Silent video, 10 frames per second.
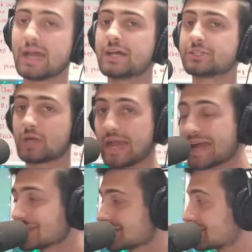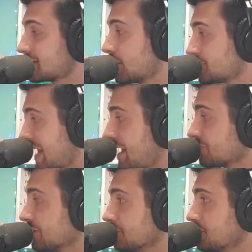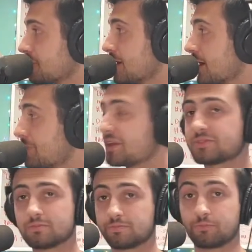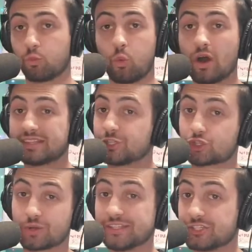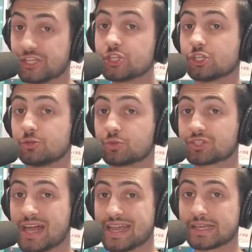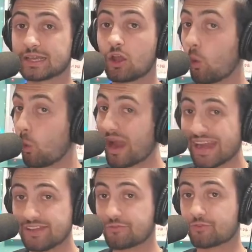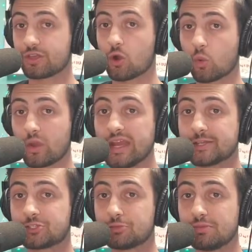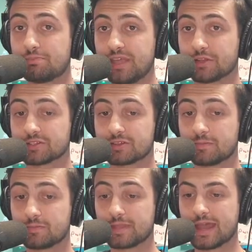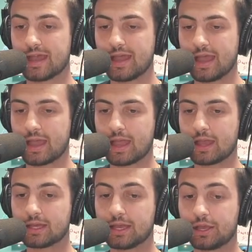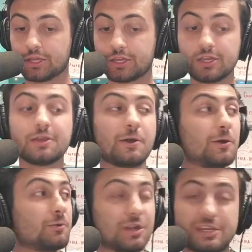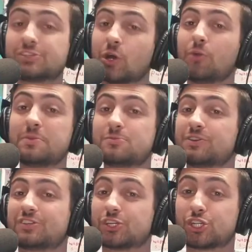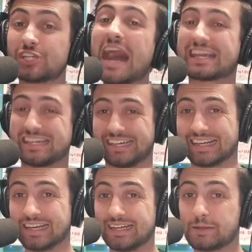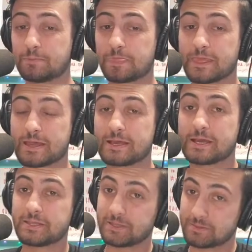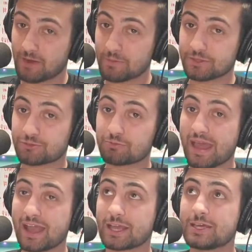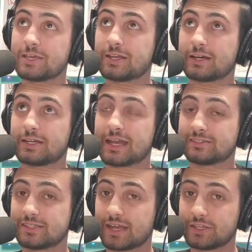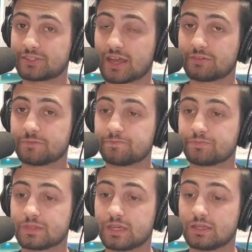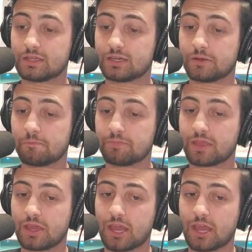So I asked Coach Hovland about what the transition was like, waiting for the arena to be built. And what he told me was shocking. And remember, this was back in 1997, and I